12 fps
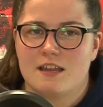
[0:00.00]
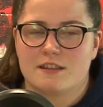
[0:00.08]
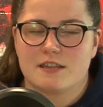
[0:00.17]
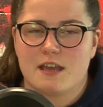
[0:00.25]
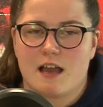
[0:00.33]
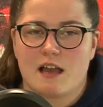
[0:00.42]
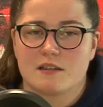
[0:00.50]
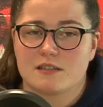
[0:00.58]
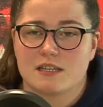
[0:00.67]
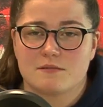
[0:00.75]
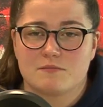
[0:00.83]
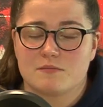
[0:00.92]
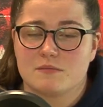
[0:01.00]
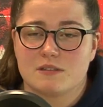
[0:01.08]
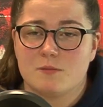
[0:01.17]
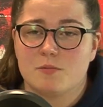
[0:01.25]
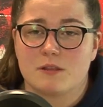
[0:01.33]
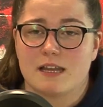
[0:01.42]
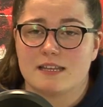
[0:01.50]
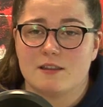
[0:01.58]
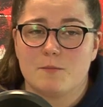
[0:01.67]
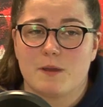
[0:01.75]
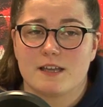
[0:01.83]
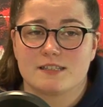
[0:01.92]
they played
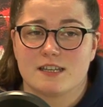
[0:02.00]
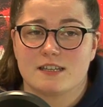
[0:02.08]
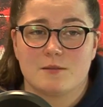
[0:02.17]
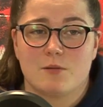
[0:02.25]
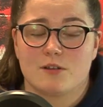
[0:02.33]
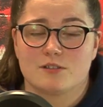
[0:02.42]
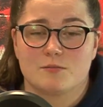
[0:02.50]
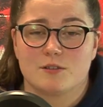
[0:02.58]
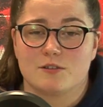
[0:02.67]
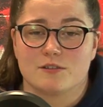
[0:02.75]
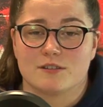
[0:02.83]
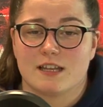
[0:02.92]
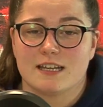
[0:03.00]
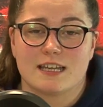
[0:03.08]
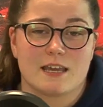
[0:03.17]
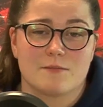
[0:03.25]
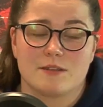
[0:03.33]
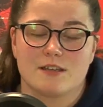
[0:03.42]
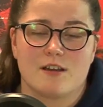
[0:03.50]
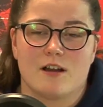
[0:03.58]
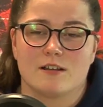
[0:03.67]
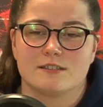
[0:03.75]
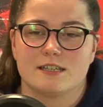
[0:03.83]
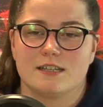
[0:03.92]
the best that they possibly could in that game, and you
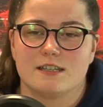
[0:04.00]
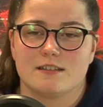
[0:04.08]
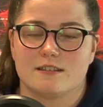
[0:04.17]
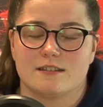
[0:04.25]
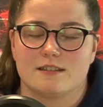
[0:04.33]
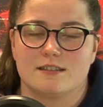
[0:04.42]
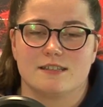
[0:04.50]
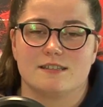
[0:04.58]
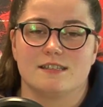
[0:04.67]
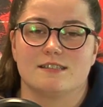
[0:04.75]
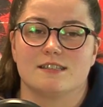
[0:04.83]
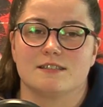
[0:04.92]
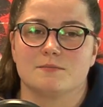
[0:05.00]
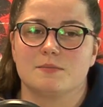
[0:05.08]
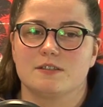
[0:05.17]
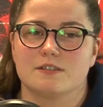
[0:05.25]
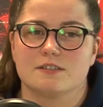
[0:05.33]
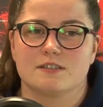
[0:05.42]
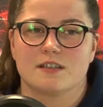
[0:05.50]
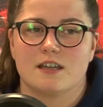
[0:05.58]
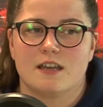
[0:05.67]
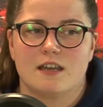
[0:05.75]
can't say they didn't, because